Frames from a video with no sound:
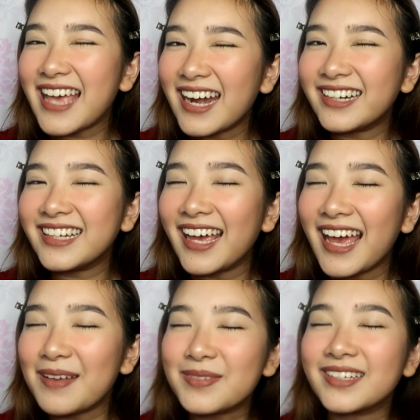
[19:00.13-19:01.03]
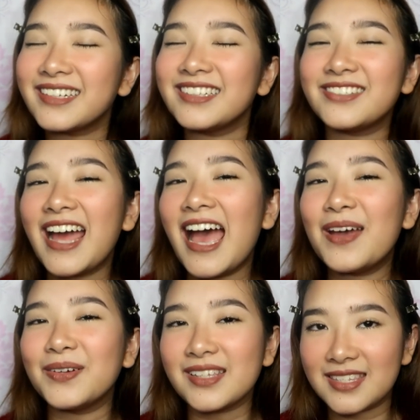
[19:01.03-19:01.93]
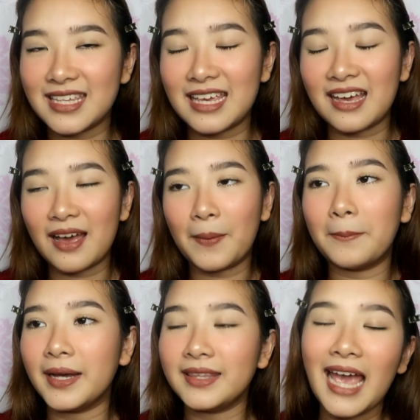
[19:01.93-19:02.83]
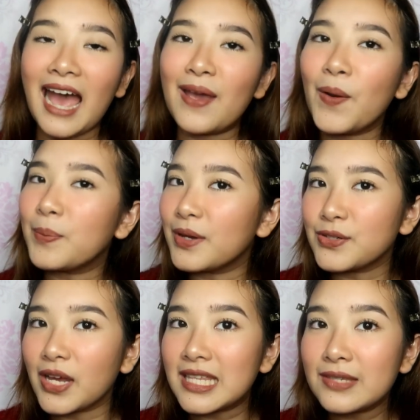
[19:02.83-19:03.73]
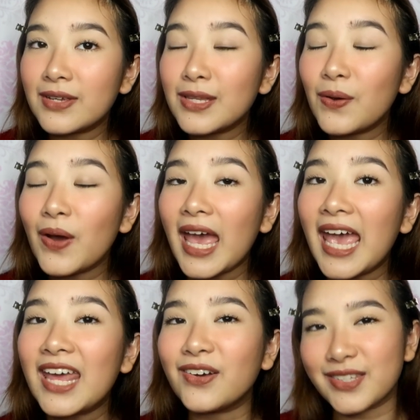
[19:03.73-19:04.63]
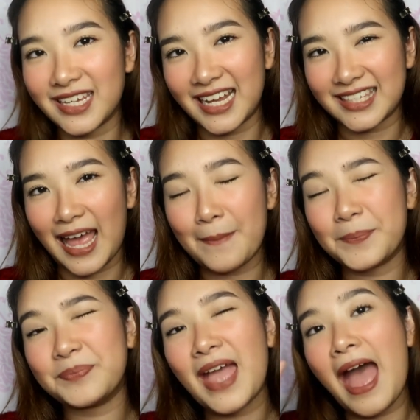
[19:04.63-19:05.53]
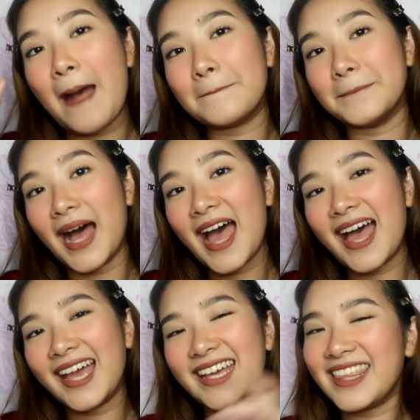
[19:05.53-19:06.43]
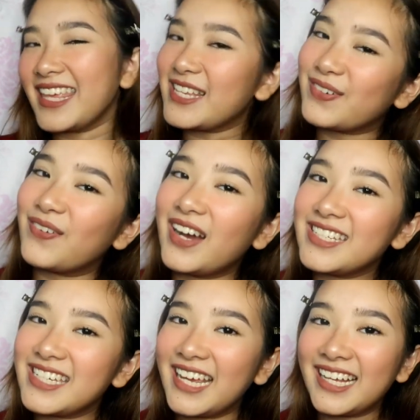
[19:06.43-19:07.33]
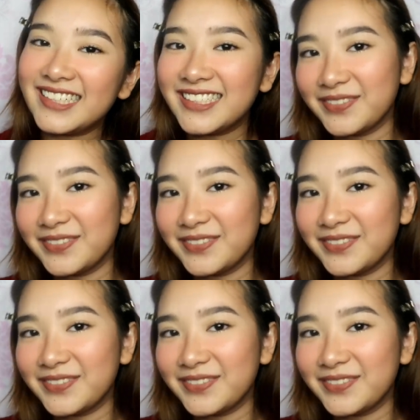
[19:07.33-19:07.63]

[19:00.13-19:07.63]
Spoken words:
Saturday. I'm still gonna try. We'll see. But yeah, I hope you enjoyed this video and I'll see you next time. Bye! Thanks for watching!